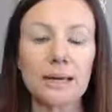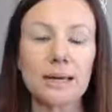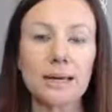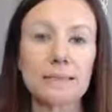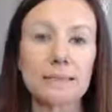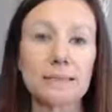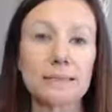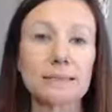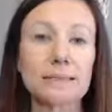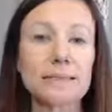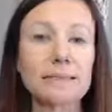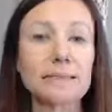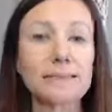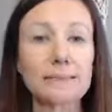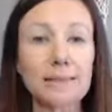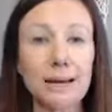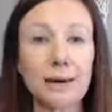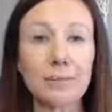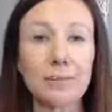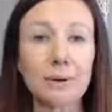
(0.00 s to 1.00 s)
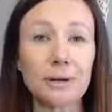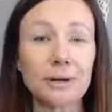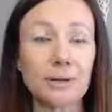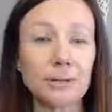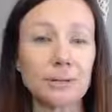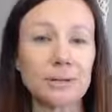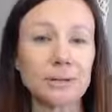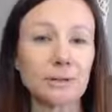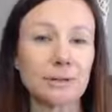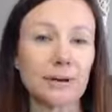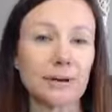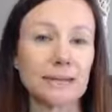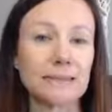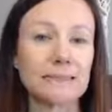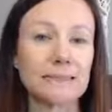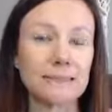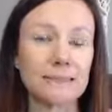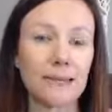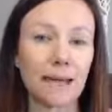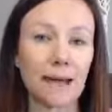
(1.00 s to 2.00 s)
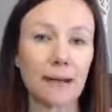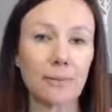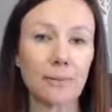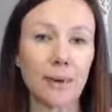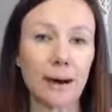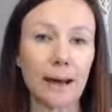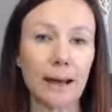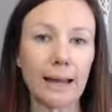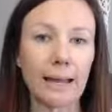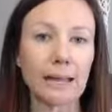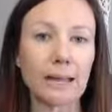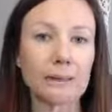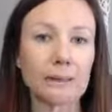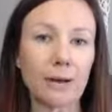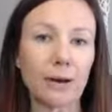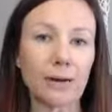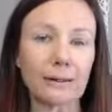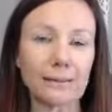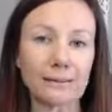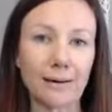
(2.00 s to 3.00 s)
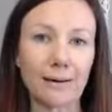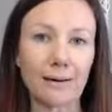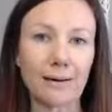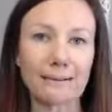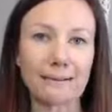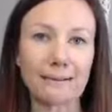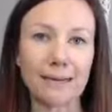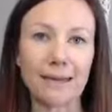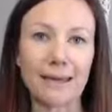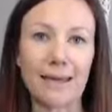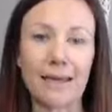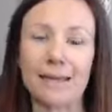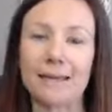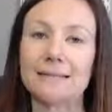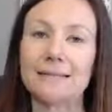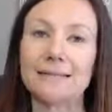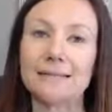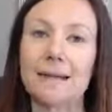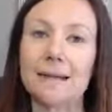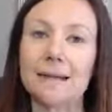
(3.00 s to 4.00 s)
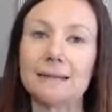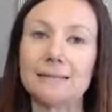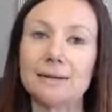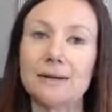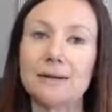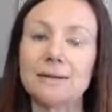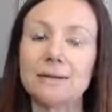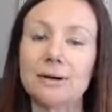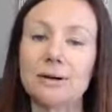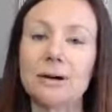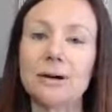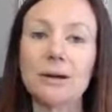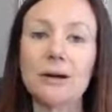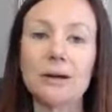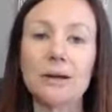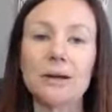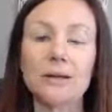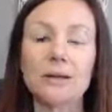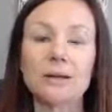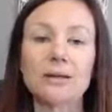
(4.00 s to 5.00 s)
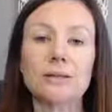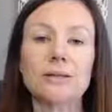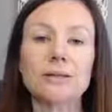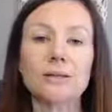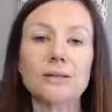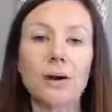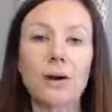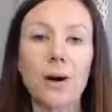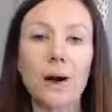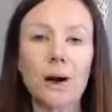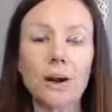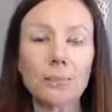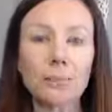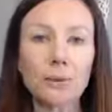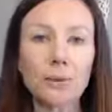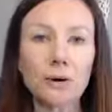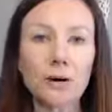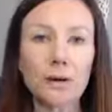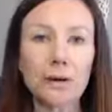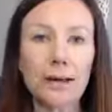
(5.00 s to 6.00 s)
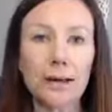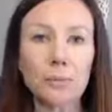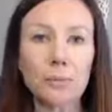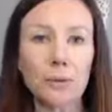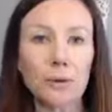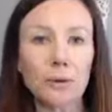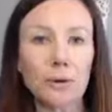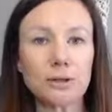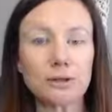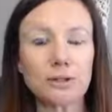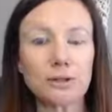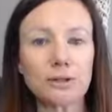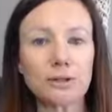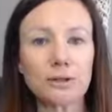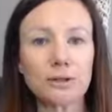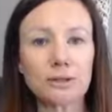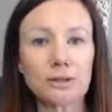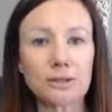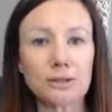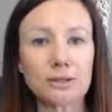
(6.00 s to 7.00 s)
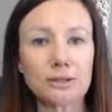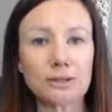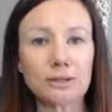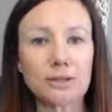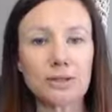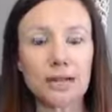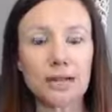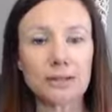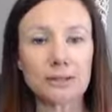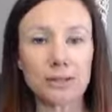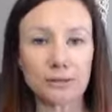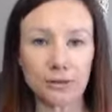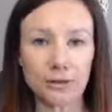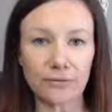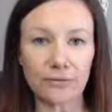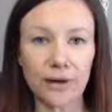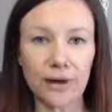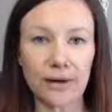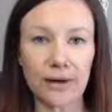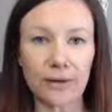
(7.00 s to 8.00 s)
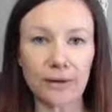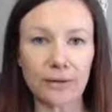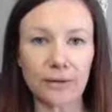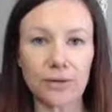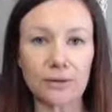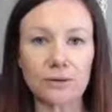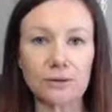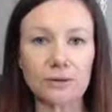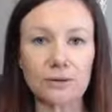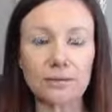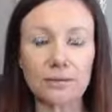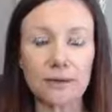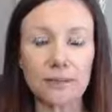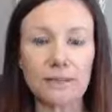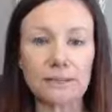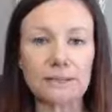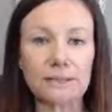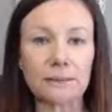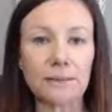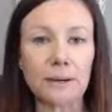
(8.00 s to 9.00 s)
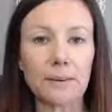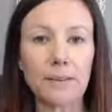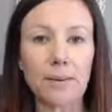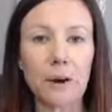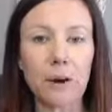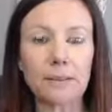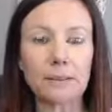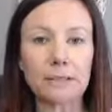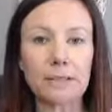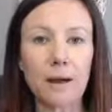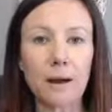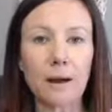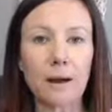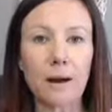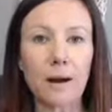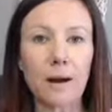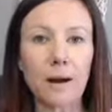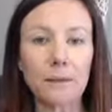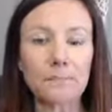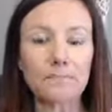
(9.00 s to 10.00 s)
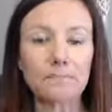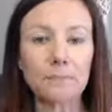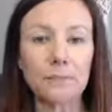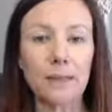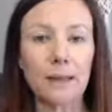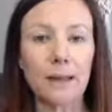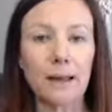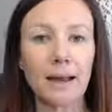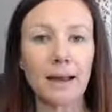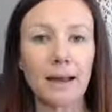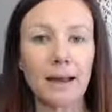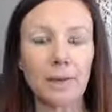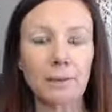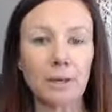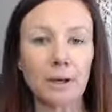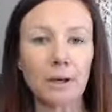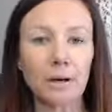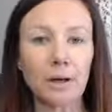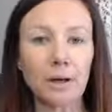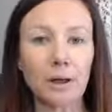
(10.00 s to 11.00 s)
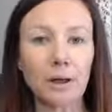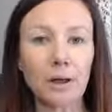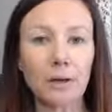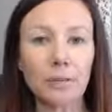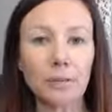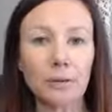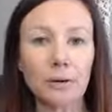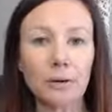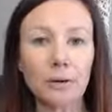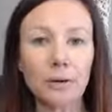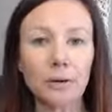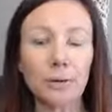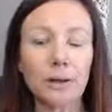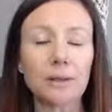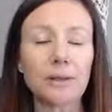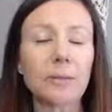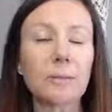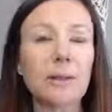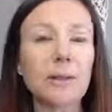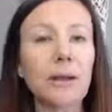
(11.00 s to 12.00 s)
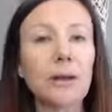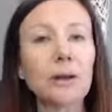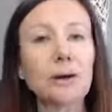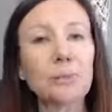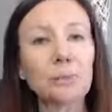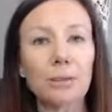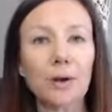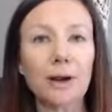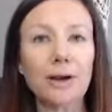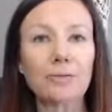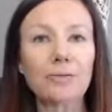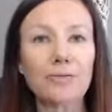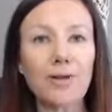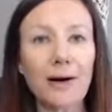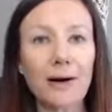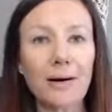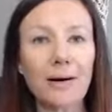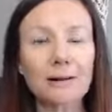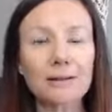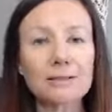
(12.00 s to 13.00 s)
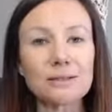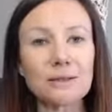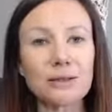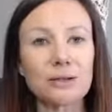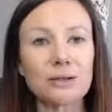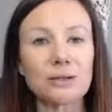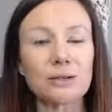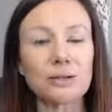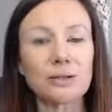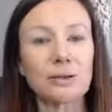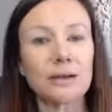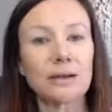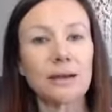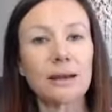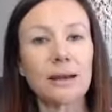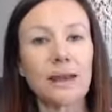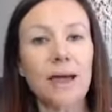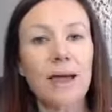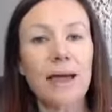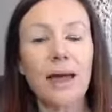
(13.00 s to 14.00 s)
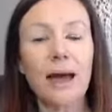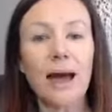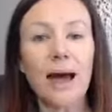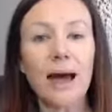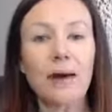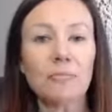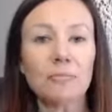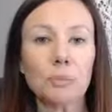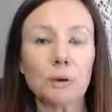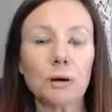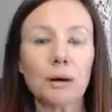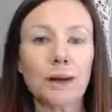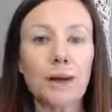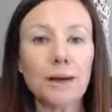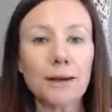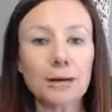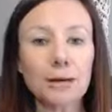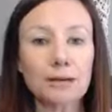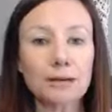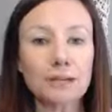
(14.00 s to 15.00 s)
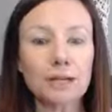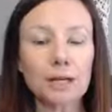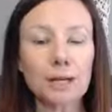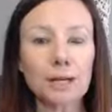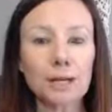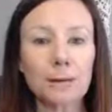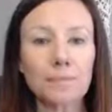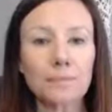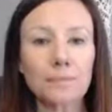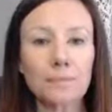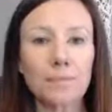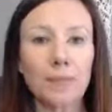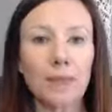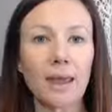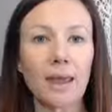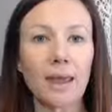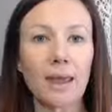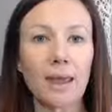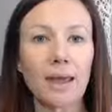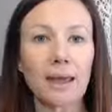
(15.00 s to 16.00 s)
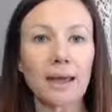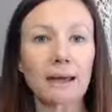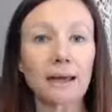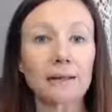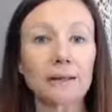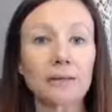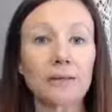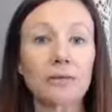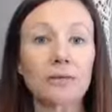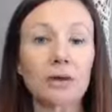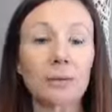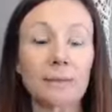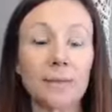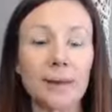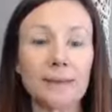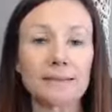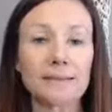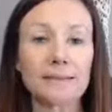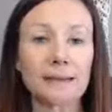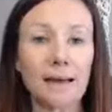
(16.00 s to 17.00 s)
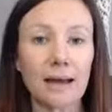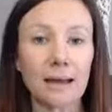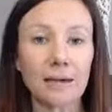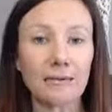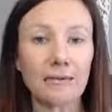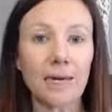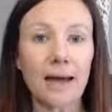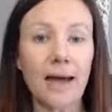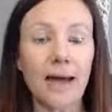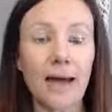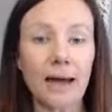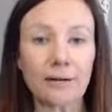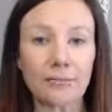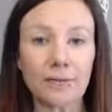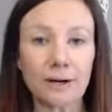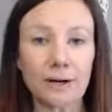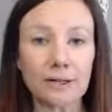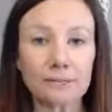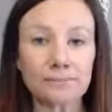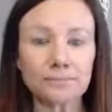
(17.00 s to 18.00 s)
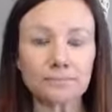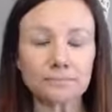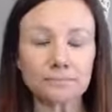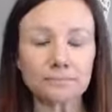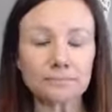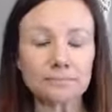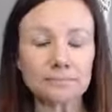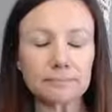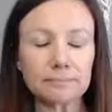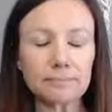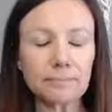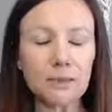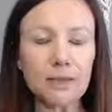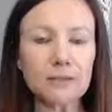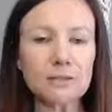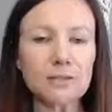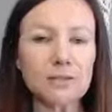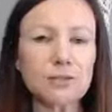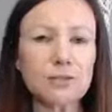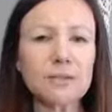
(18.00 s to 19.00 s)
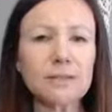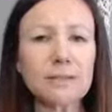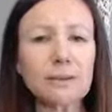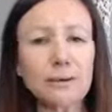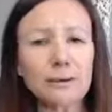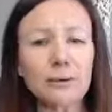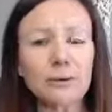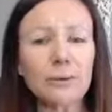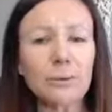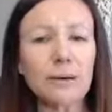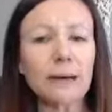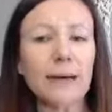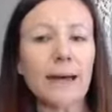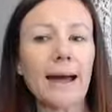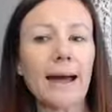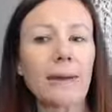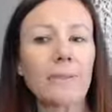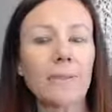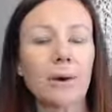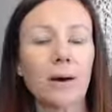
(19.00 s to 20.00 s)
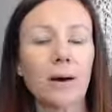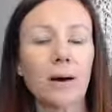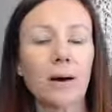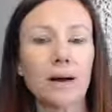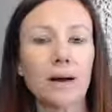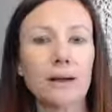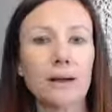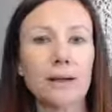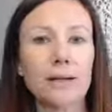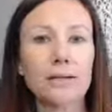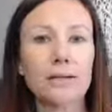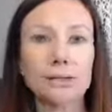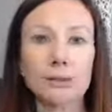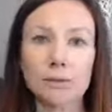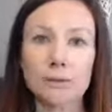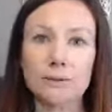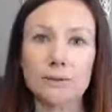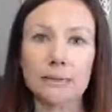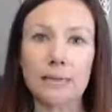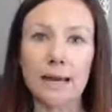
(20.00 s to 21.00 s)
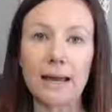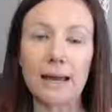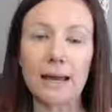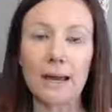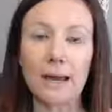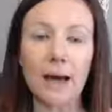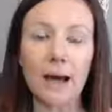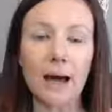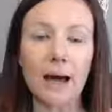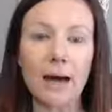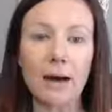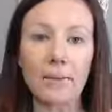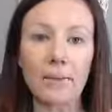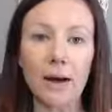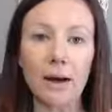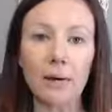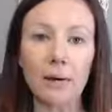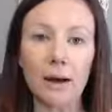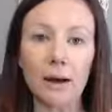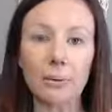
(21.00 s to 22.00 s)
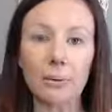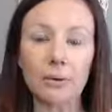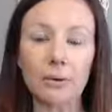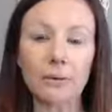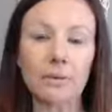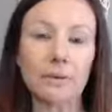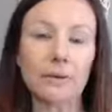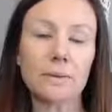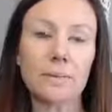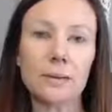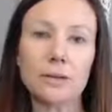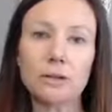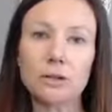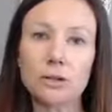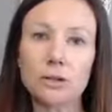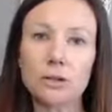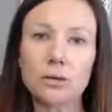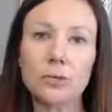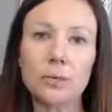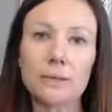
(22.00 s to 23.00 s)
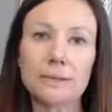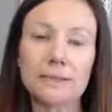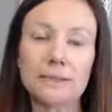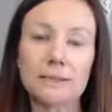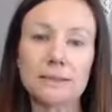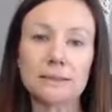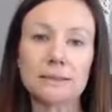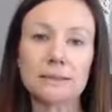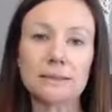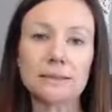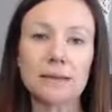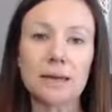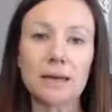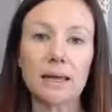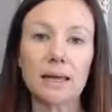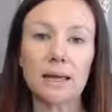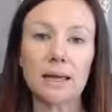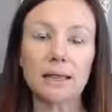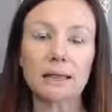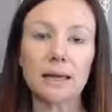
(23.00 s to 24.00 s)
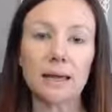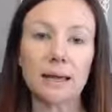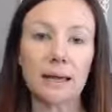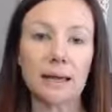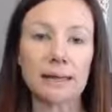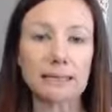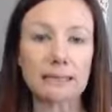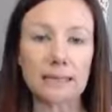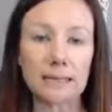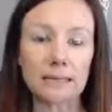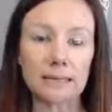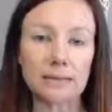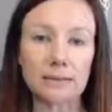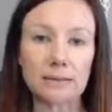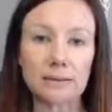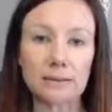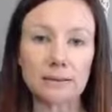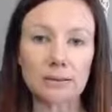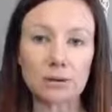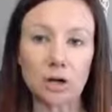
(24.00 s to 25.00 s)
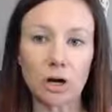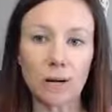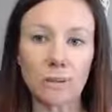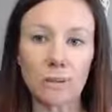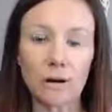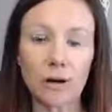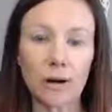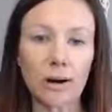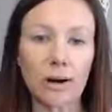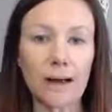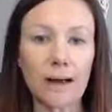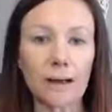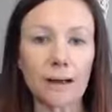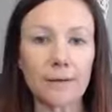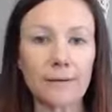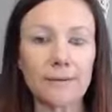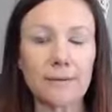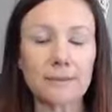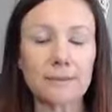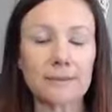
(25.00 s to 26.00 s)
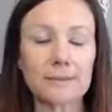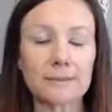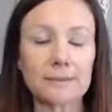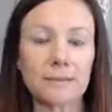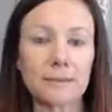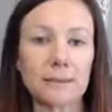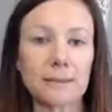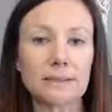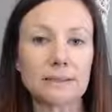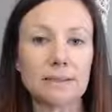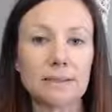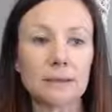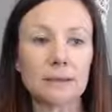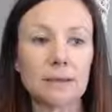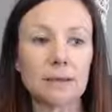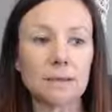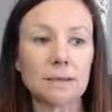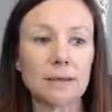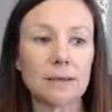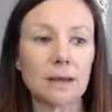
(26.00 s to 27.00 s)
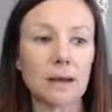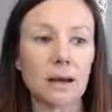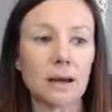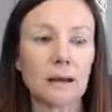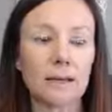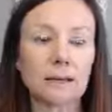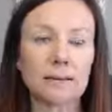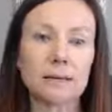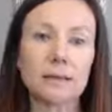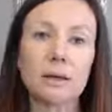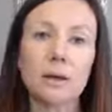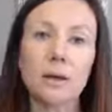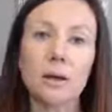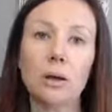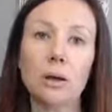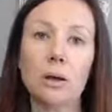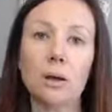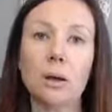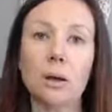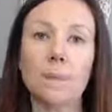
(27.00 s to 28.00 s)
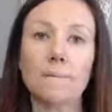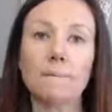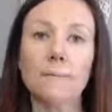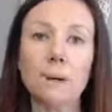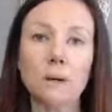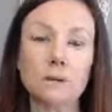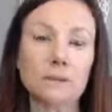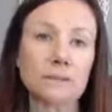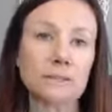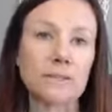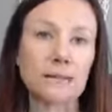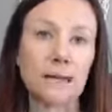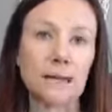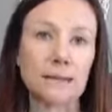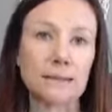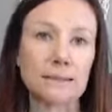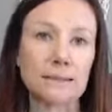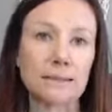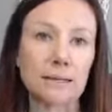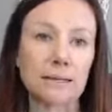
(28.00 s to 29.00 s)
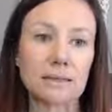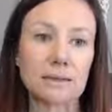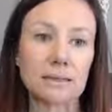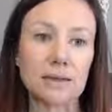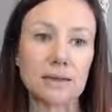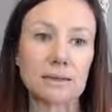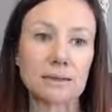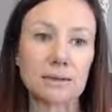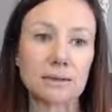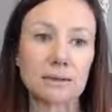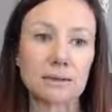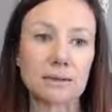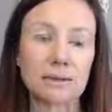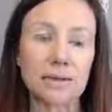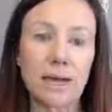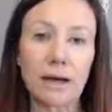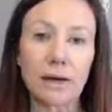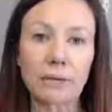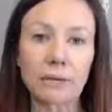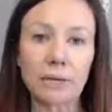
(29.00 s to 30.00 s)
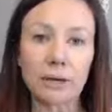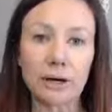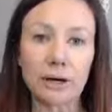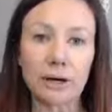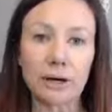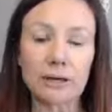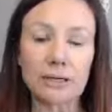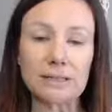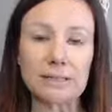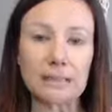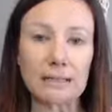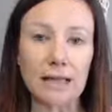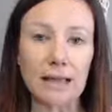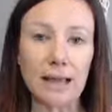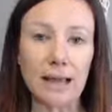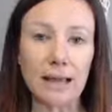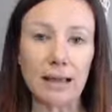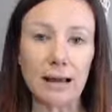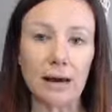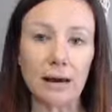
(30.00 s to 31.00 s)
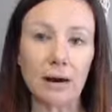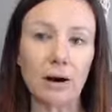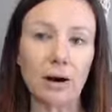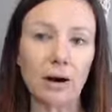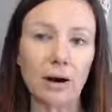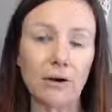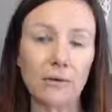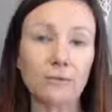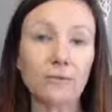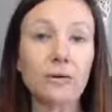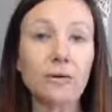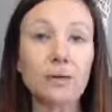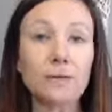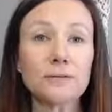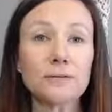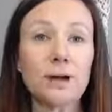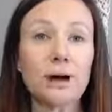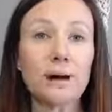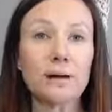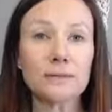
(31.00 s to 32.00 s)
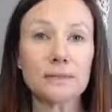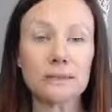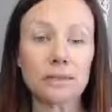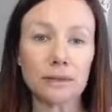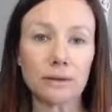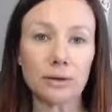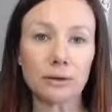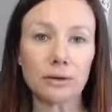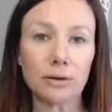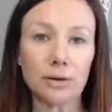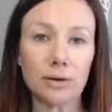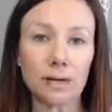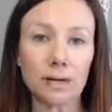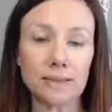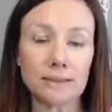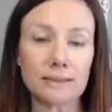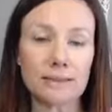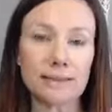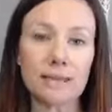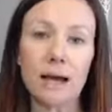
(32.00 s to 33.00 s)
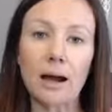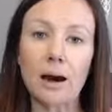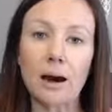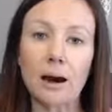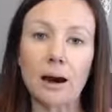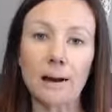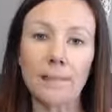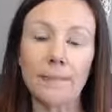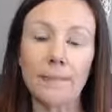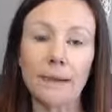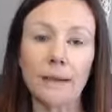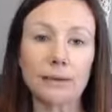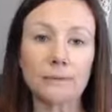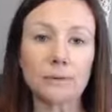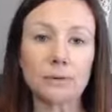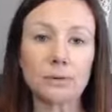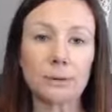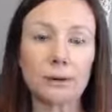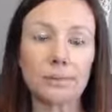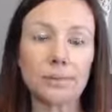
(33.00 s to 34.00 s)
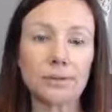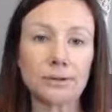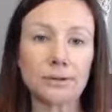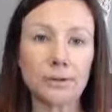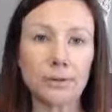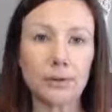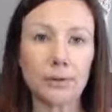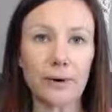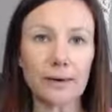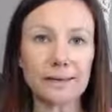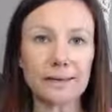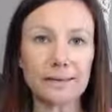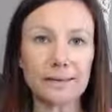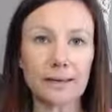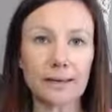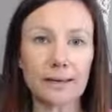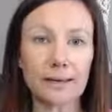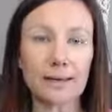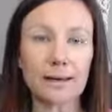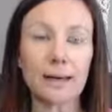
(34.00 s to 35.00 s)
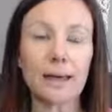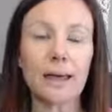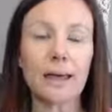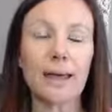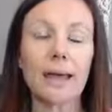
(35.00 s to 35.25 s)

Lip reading: And then today we're going to be doing a DIY non-toxic hand sanitizer. So I'm Bree. I'm the registered nurse and certified health coach of hippydippymom.com. I am here to help you eliminate your brain fog so that you can have more energy and live your best life ever. So just a little recap on Tuesday, how I went over the main two reasons that hand sanitizer is harming our health, and that's basically because most hand sanitizers out there today are full of toxic ingredients that are being absorbed into our skin.